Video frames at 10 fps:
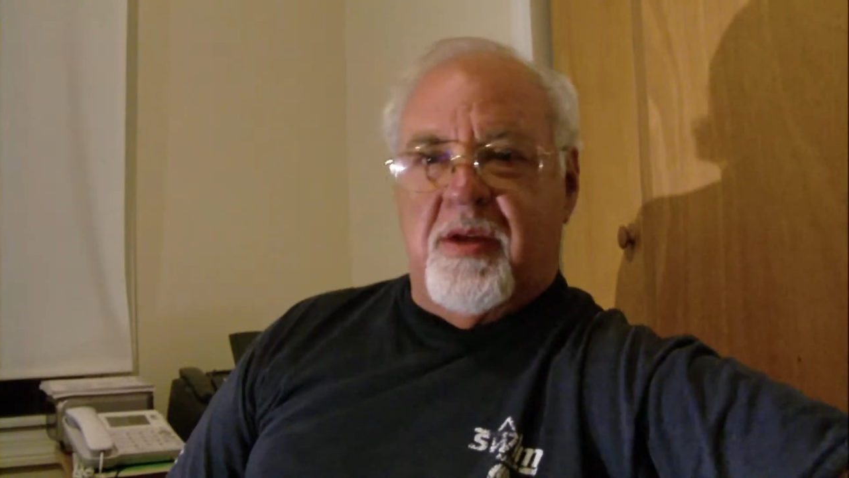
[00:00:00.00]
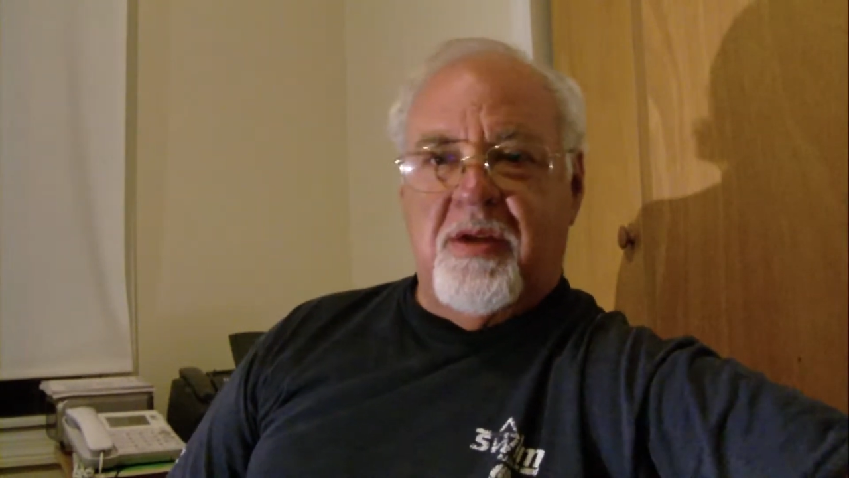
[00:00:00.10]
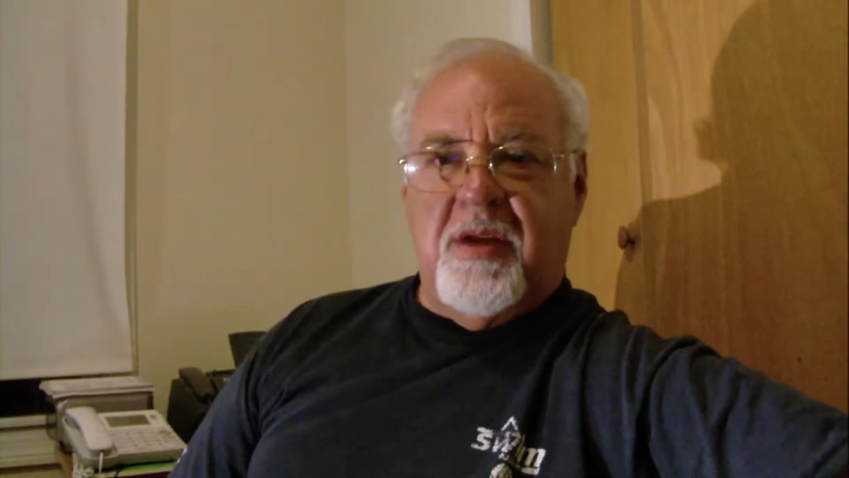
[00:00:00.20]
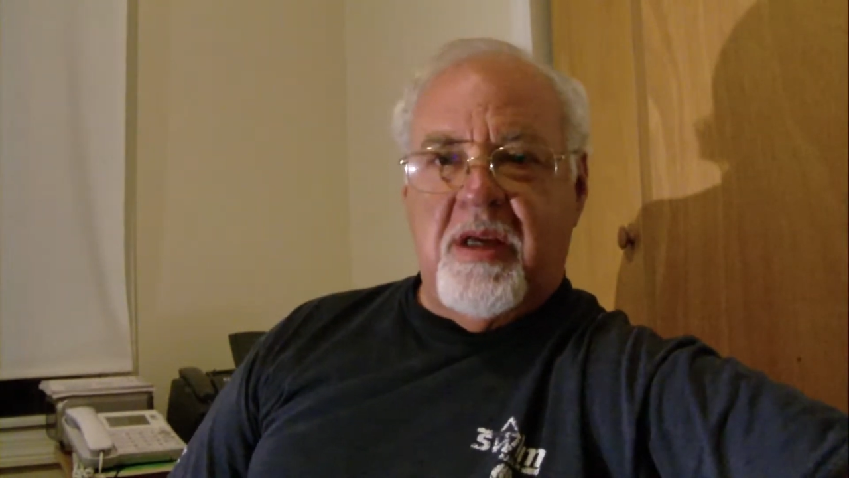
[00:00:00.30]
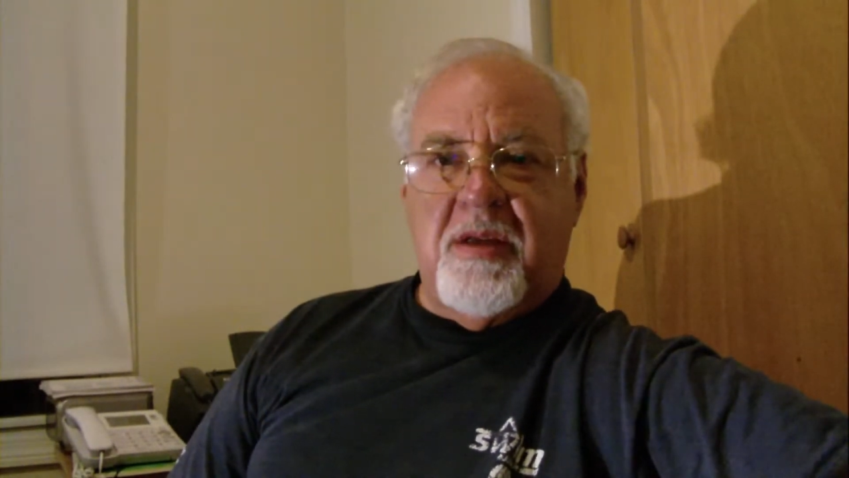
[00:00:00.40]
He
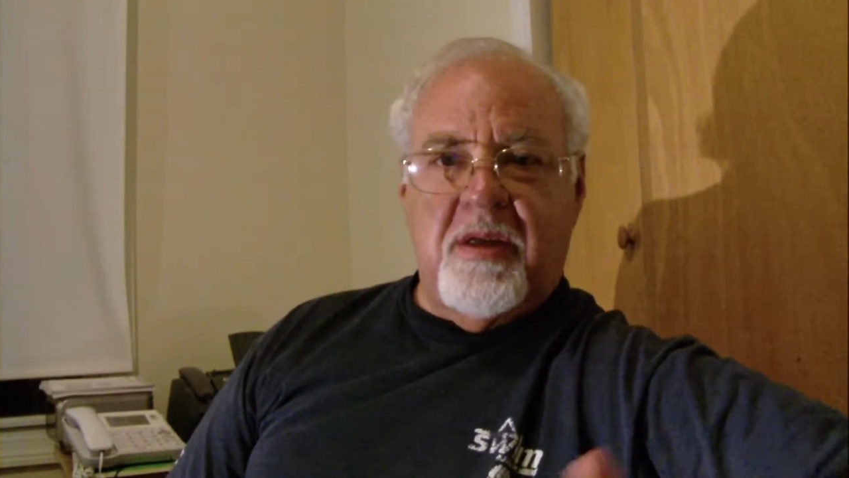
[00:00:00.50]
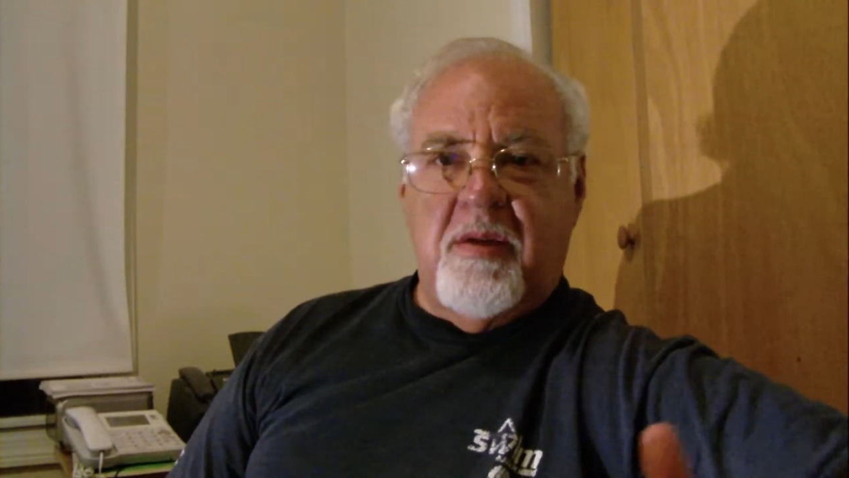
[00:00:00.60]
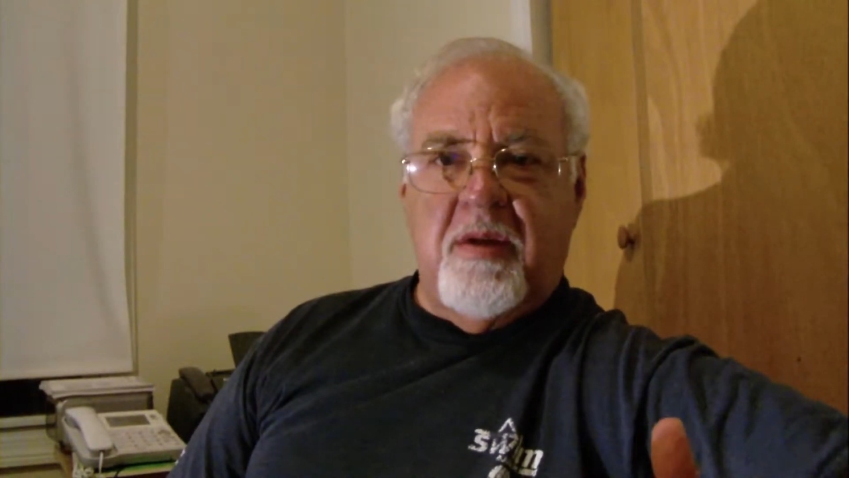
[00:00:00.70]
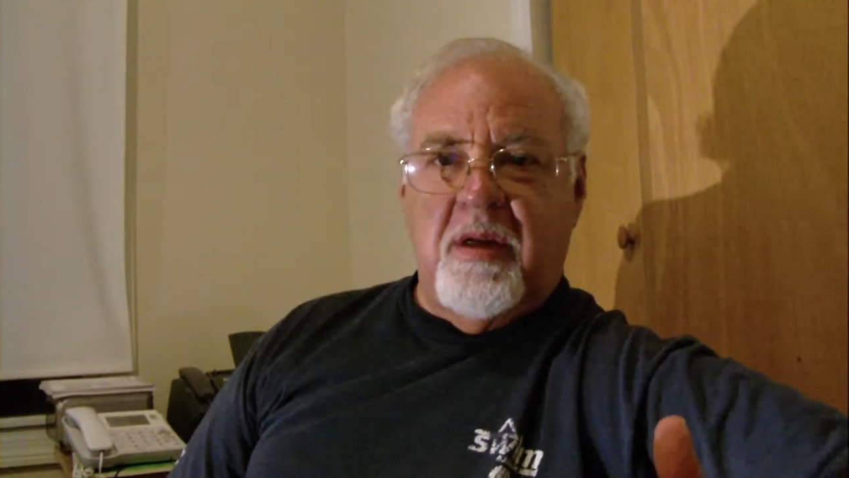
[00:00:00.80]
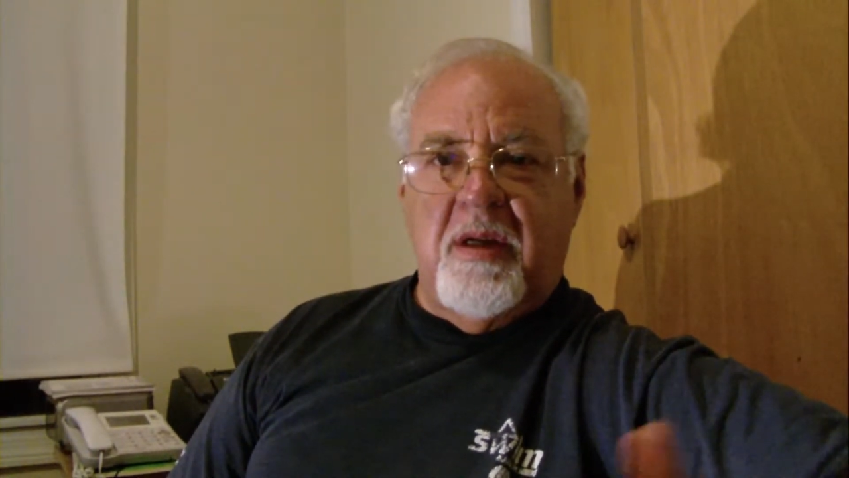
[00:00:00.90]
says
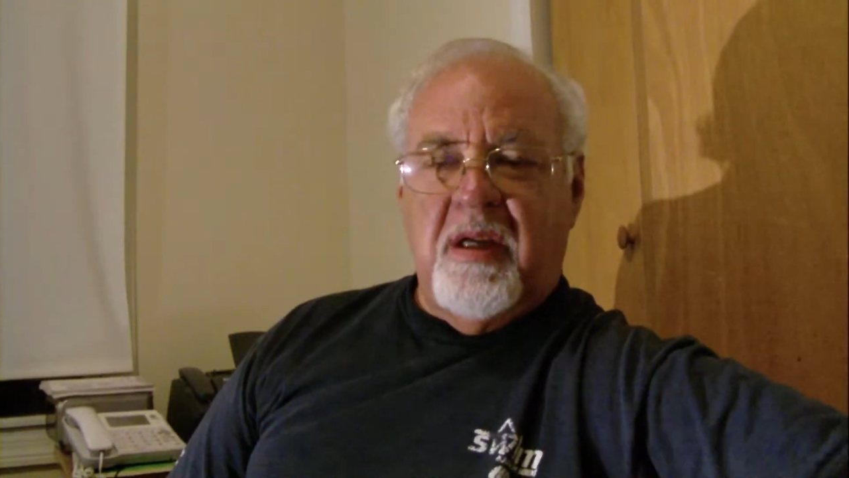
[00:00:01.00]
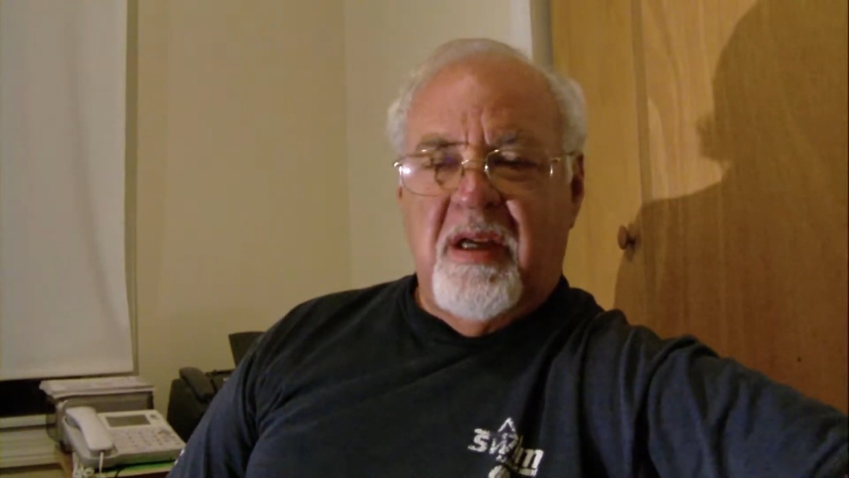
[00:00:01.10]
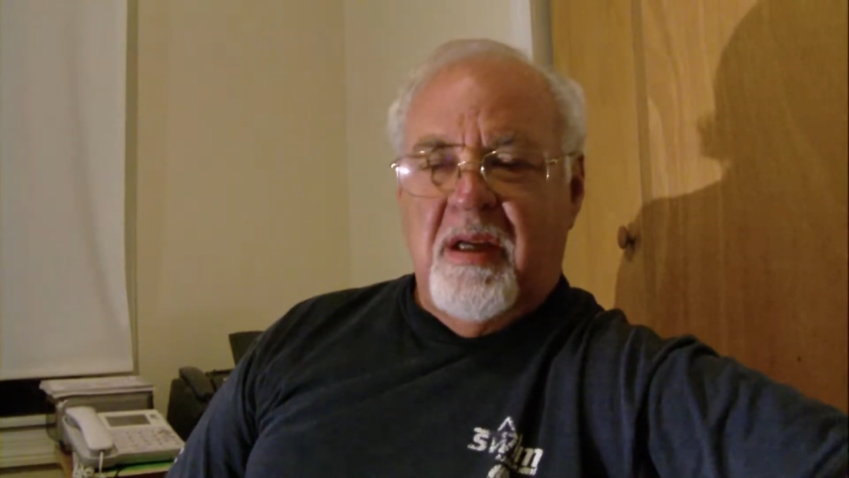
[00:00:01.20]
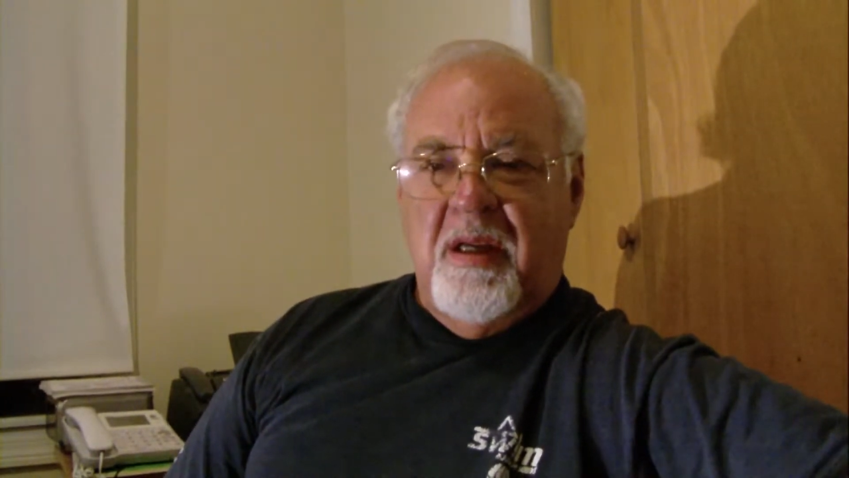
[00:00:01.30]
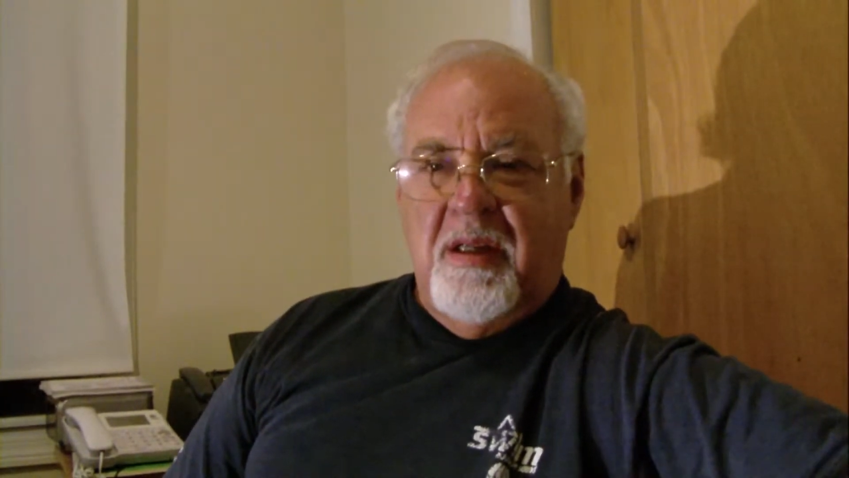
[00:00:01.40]

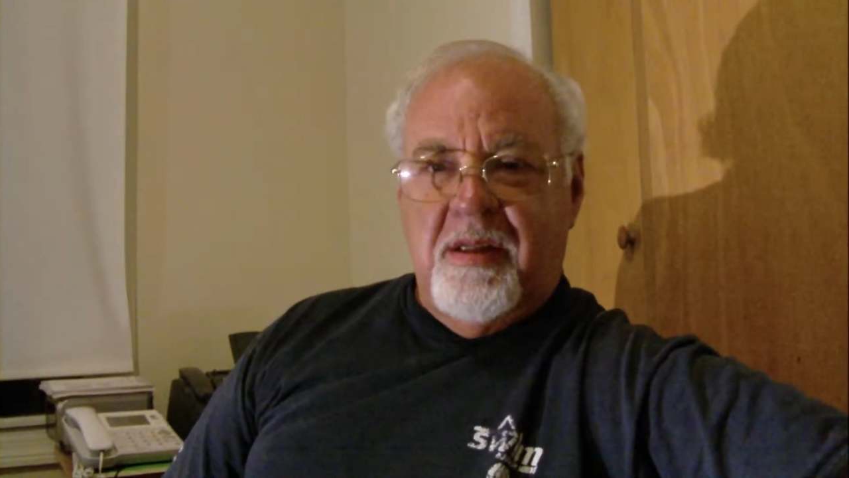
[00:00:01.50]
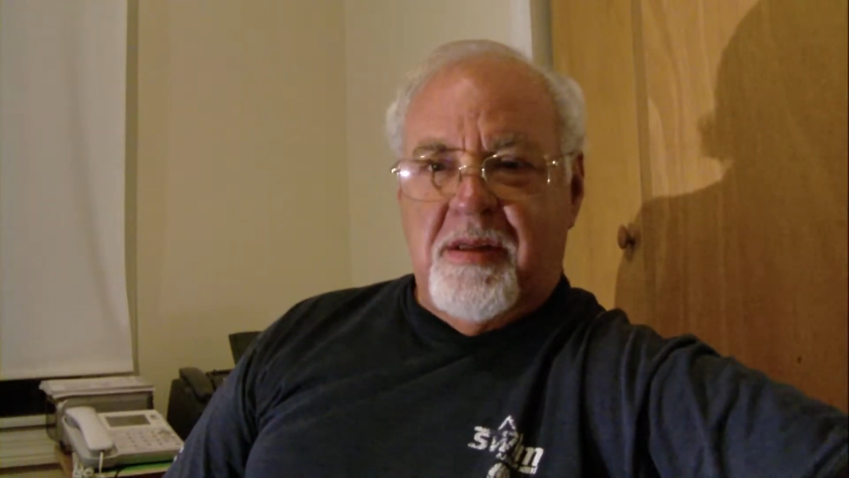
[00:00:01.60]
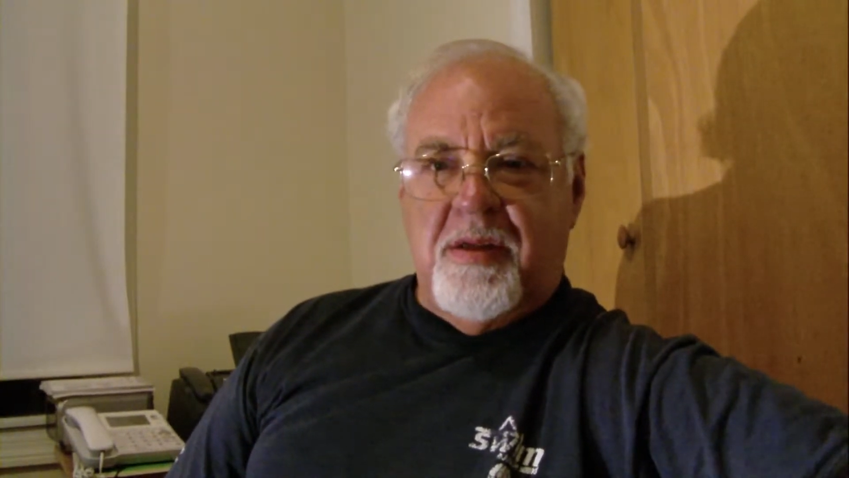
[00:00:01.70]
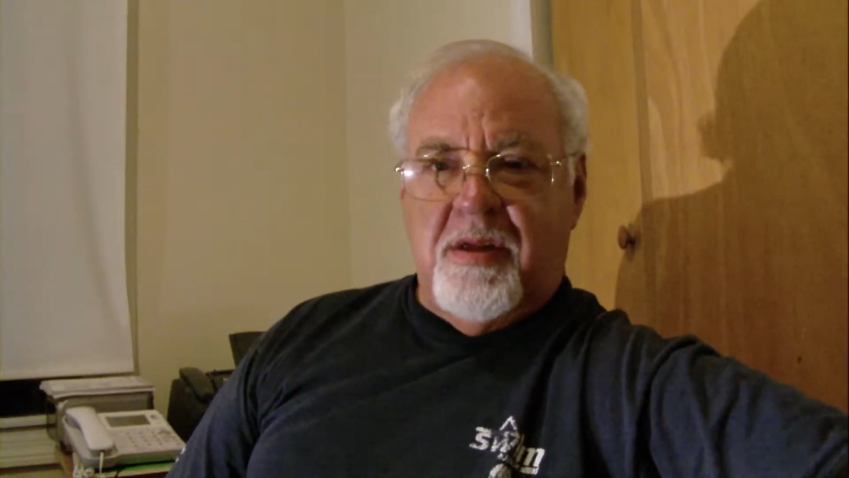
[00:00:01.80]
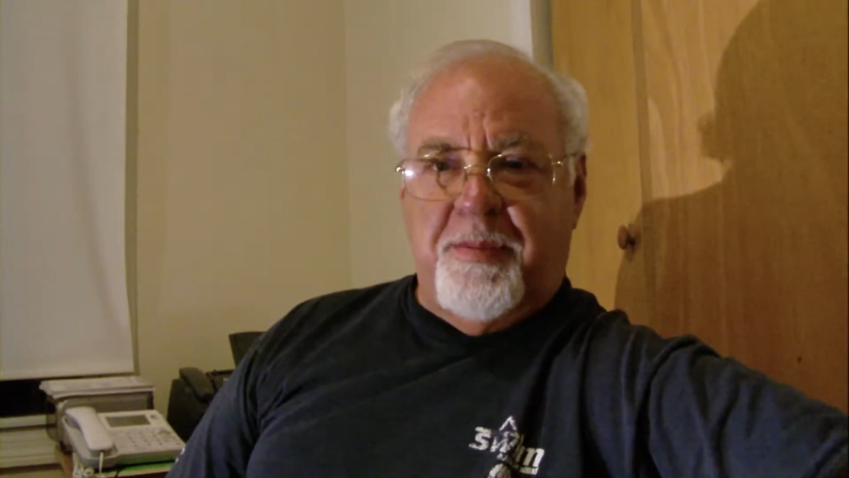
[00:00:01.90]
this is